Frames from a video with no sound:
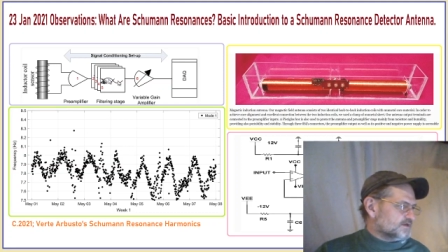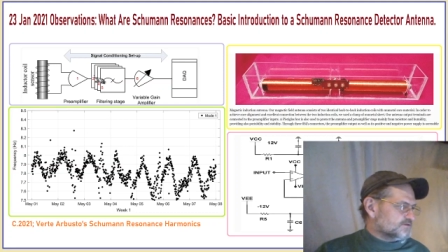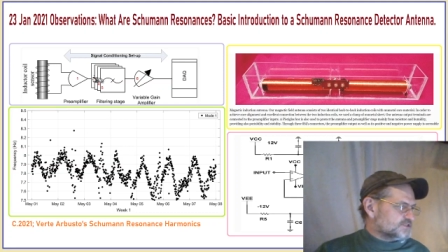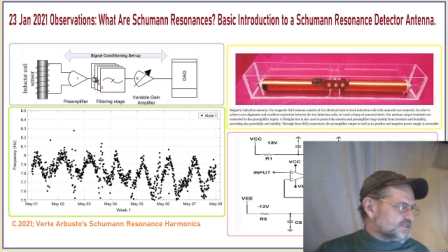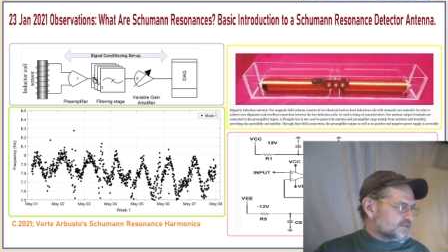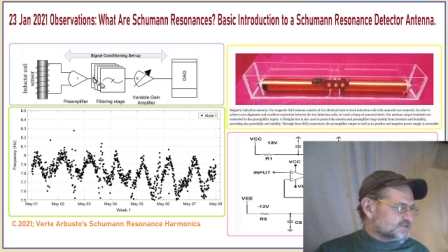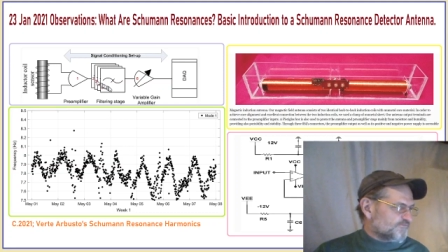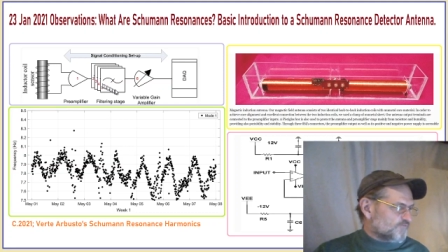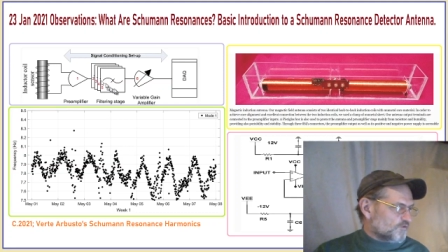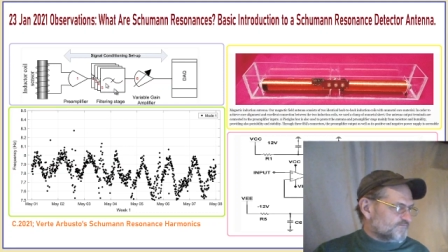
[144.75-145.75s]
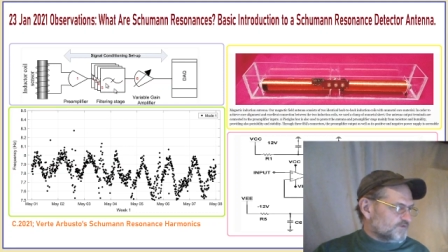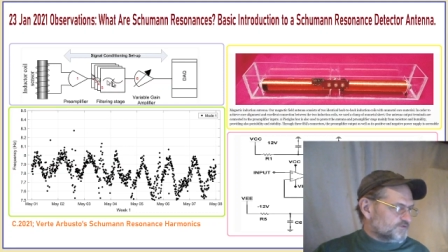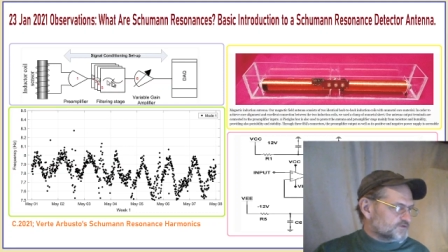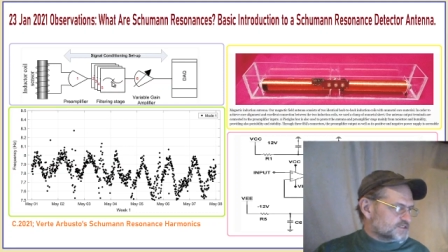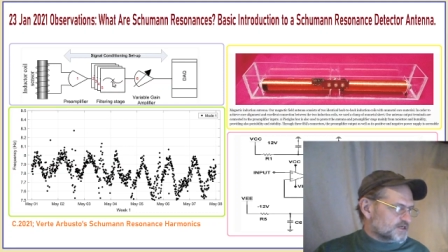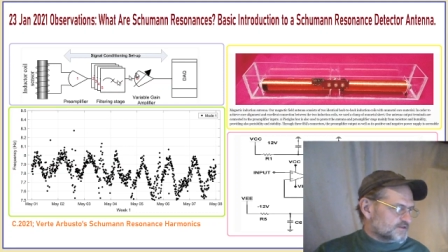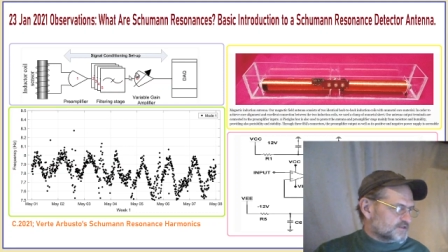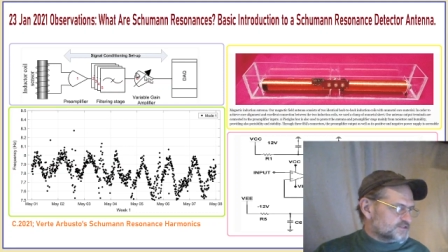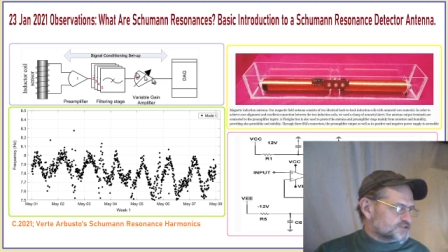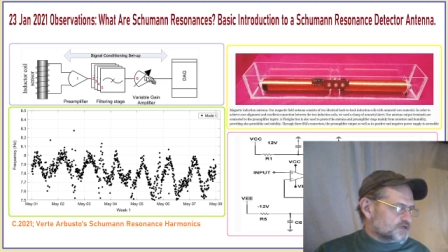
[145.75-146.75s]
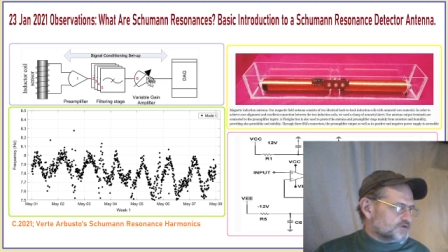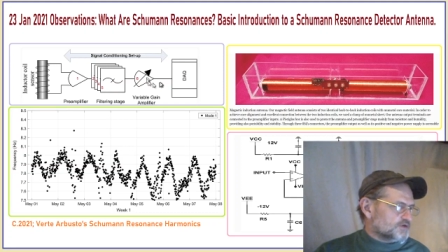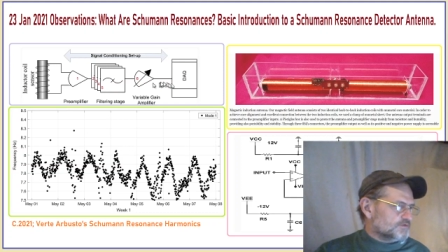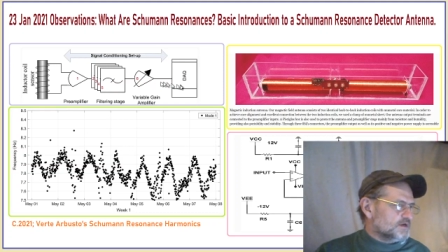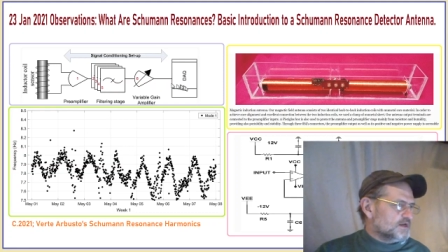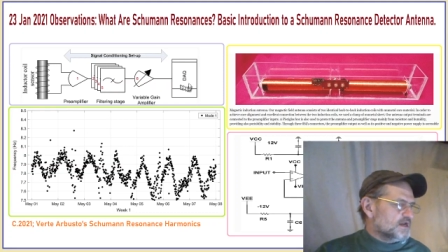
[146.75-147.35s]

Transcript: and you see there's four filters here that they show you,